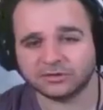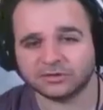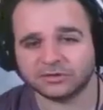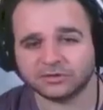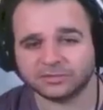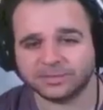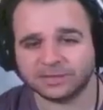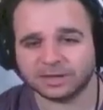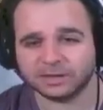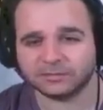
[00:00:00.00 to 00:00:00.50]
you
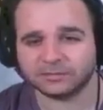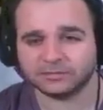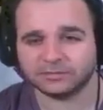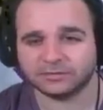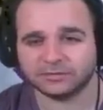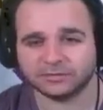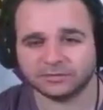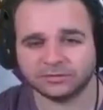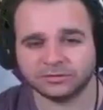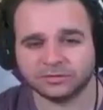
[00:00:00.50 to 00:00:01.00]
should be able
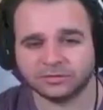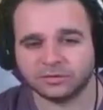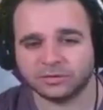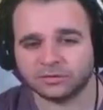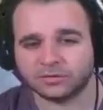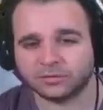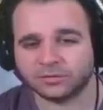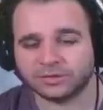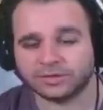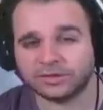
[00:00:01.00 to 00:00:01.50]
to
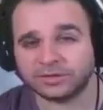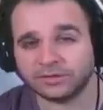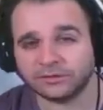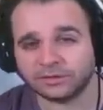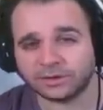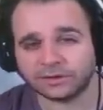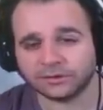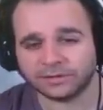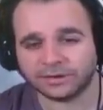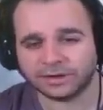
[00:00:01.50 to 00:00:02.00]
quickly
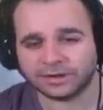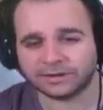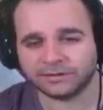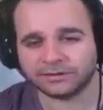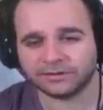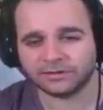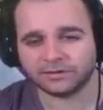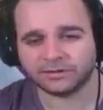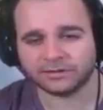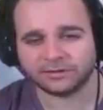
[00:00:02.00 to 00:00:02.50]
run
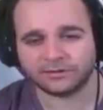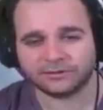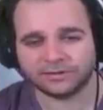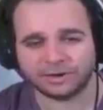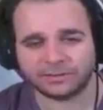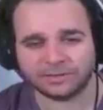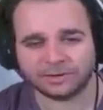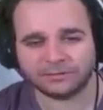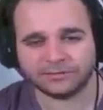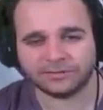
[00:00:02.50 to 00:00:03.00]
around,
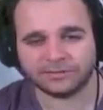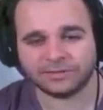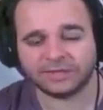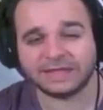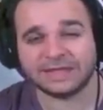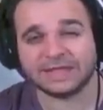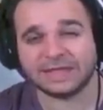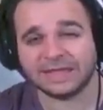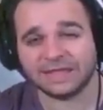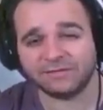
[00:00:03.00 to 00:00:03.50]
grab
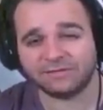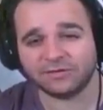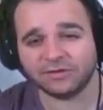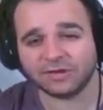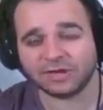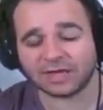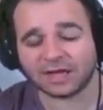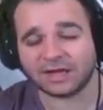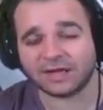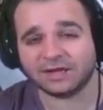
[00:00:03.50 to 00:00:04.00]
everything. If
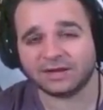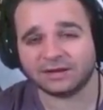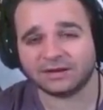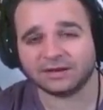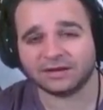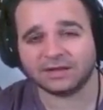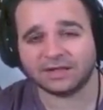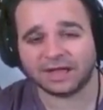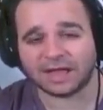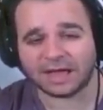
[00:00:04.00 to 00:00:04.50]
you can't
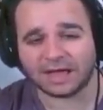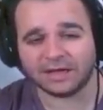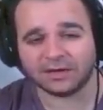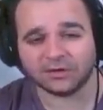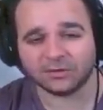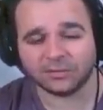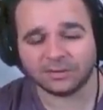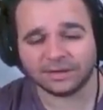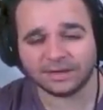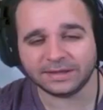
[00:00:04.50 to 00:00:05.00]

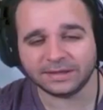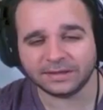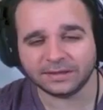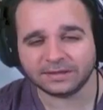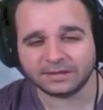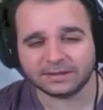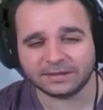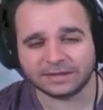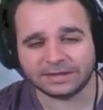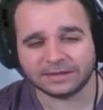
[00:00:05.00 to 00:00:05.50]
AoE,
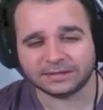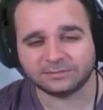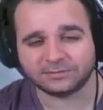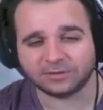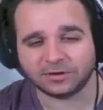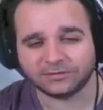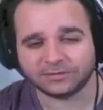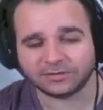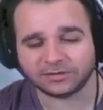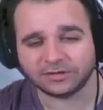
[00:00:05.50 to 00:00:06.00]
it's
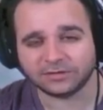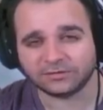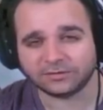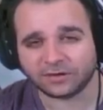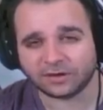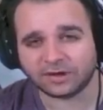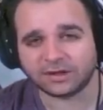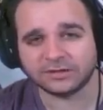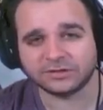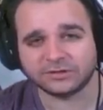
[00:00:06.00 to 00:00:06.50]
perfectly
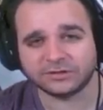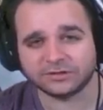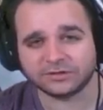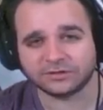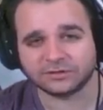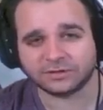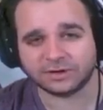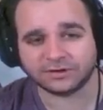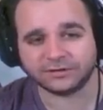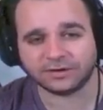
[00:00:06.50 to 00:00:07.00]
fine just
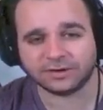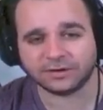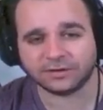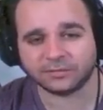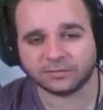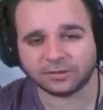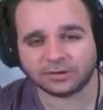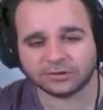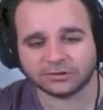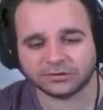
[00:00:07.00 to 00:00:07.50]
to run around
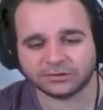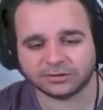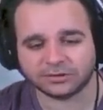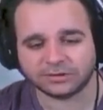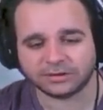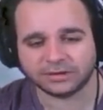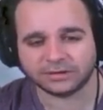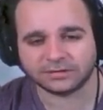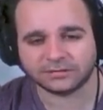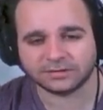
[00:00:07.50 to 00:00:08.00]
and one-shot
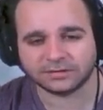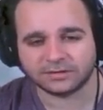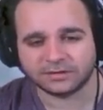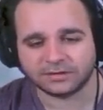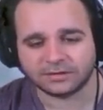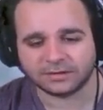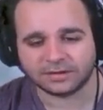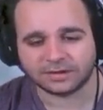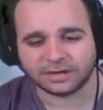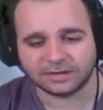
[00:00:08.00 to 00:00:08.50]
things.
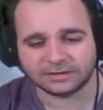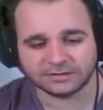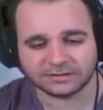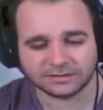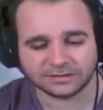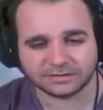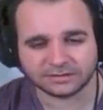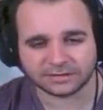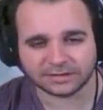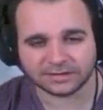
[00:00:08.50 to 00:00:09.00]
As you
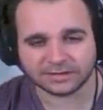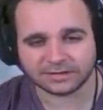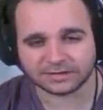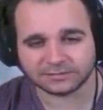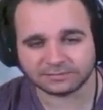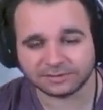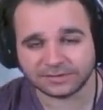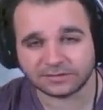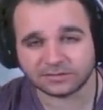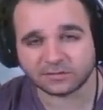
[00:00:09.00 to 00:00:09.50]
can see, the
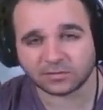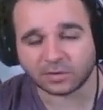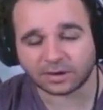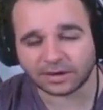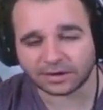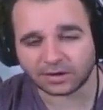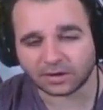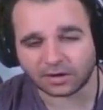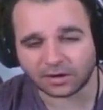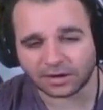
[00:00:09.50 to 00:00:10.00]
XP is
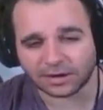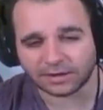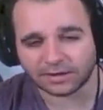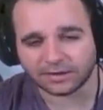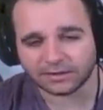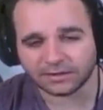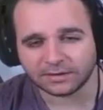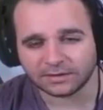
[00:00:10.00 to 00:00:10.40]
quite high.